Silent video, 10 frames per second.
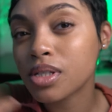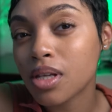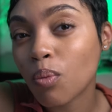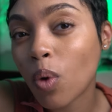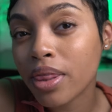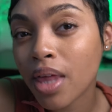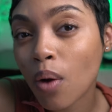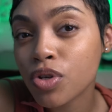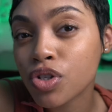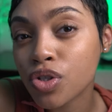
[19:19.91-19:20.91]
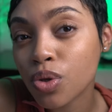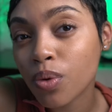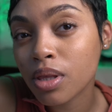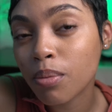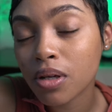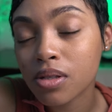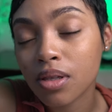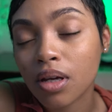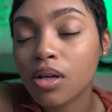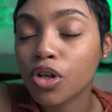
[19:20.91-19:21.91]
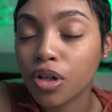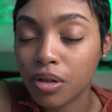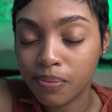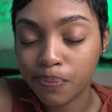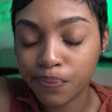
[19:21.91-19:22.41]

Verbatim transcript: someone that was just doing the best that they could.